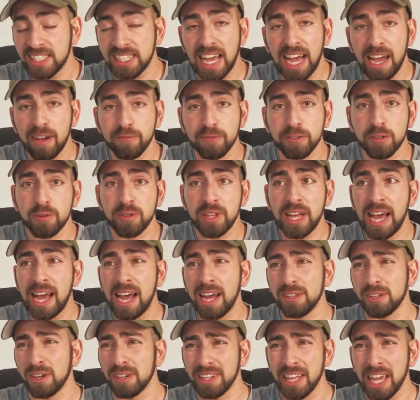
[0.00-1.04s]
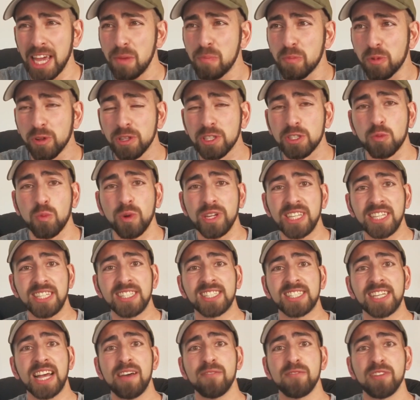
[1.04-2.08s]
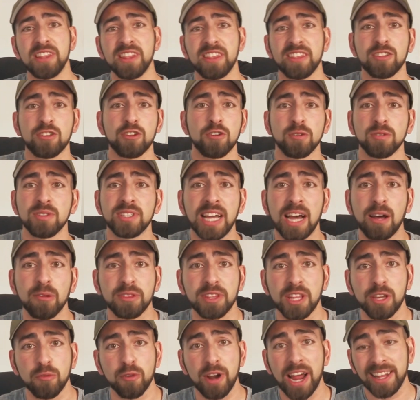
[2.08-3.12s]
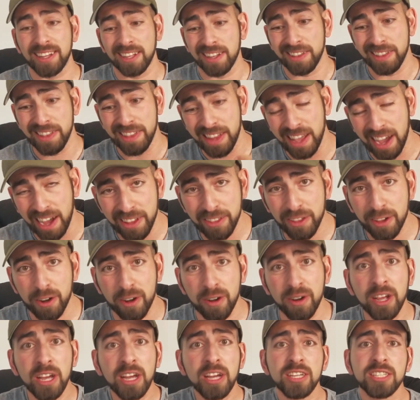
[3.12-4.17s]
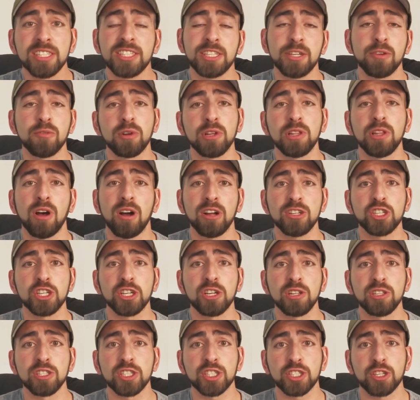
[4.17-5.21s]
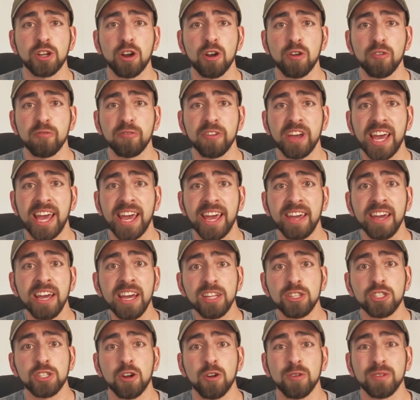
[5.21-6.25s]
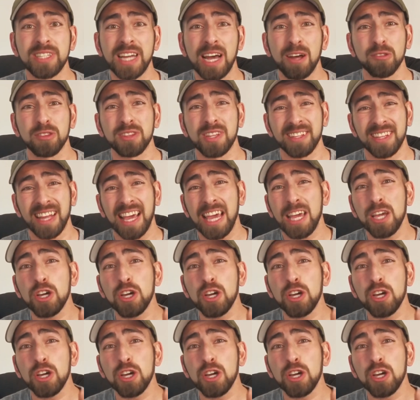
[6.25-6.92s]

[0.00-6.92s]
after that, on April 27th, turned out they ran another serological survey. Turned out that a